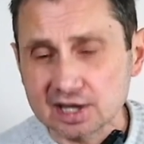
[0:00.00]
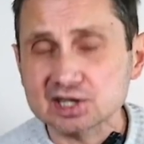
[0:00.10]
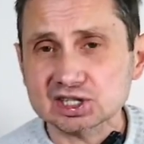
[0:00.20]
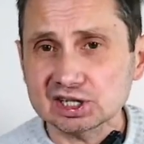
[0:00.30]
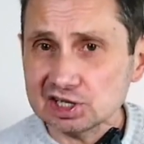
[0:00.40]

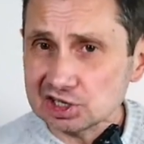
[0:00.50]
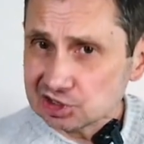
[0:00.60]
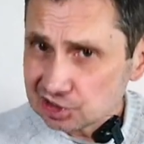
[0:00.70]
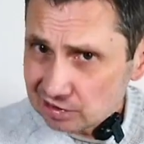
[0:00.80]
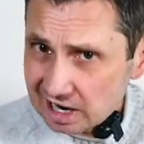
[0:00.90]
is
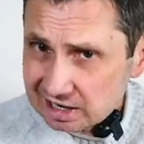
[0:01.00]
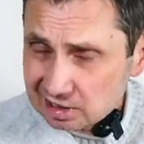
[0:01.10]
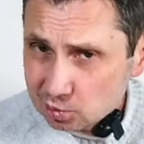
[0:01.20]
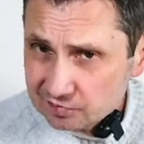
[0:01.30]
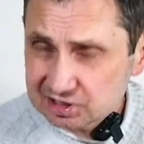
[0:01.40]

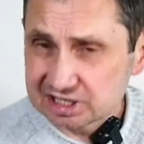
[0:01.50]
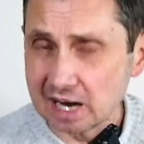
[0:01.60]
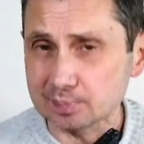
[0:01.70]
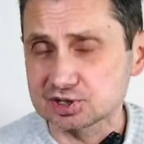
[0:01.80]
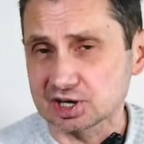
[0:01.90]
interact with
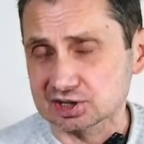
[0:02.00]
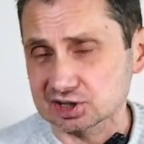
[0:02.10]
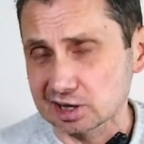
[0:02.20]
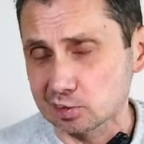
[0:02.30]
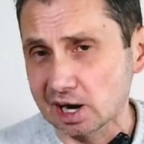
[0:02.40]

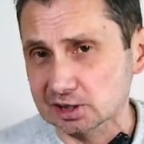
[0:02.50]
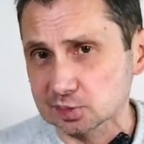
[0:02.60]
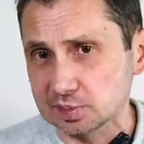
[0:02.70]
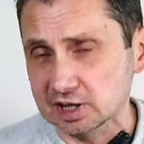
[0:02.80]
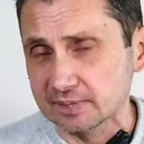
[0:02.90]
subjects
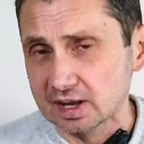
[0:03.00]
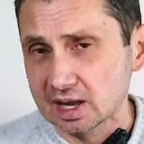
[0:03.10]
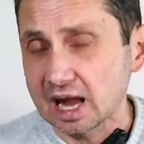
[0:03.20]
around me.